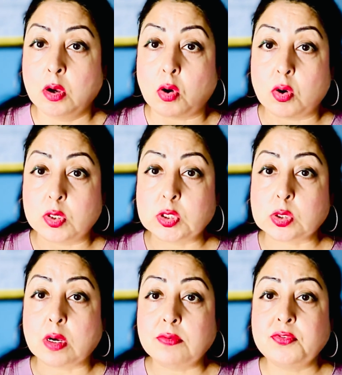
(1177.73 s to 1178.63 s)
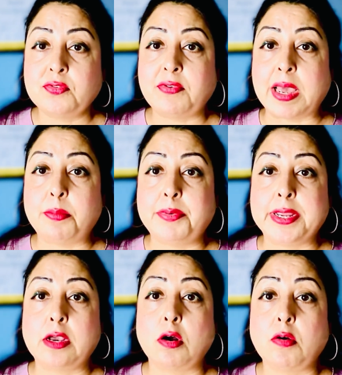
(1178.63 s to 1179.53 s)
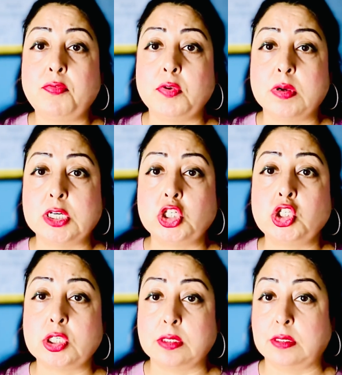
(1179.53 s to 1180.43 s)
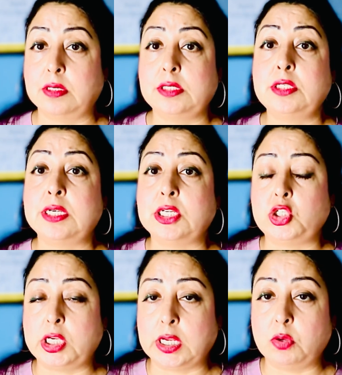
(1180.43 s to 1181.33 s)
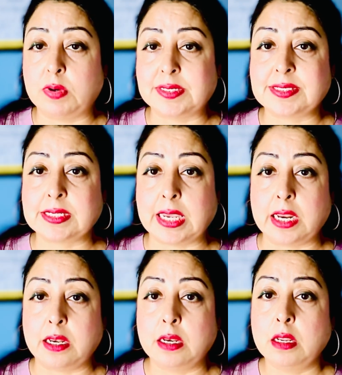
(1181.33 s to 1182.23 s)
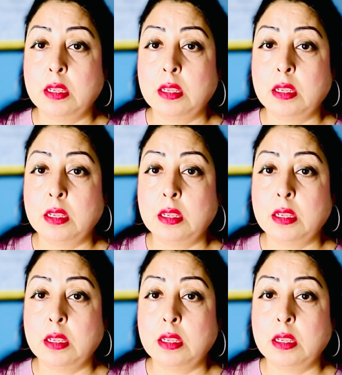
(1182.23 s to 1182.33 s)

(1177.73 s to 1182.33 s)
or soft fabric of your shirt touching your skin